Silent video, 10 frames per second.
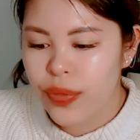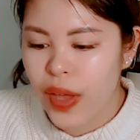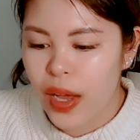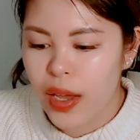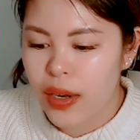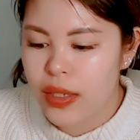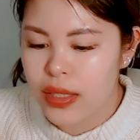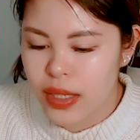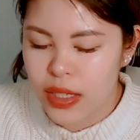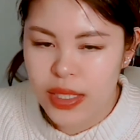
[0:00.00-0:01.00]
that
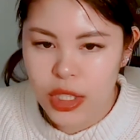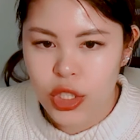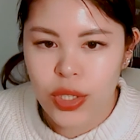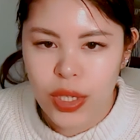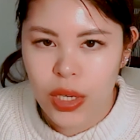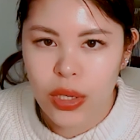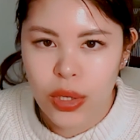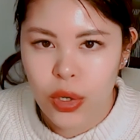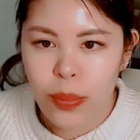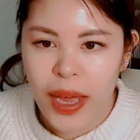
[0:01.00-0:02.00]
is like essentially like a
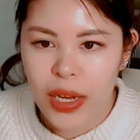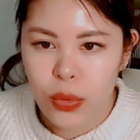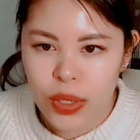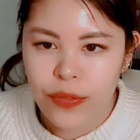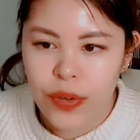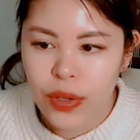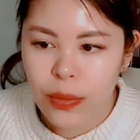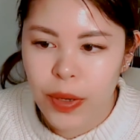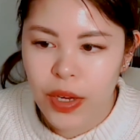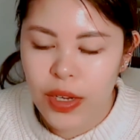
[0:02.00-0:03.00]
litter bag
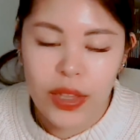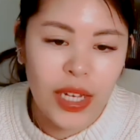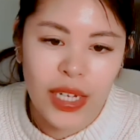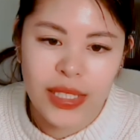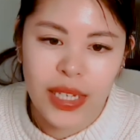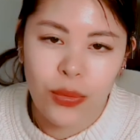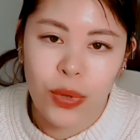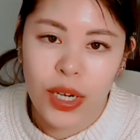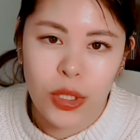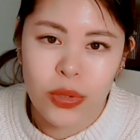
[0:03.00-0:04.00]
refill, but like I say,
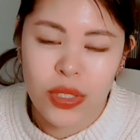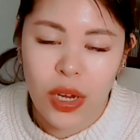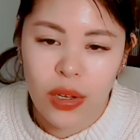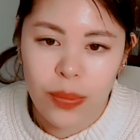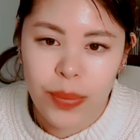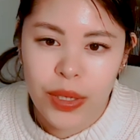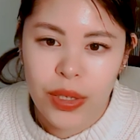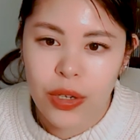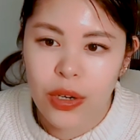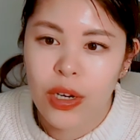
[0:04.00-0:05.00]
when I use non-clumping
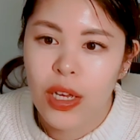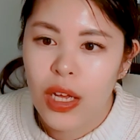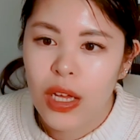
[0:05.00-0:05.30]
litter,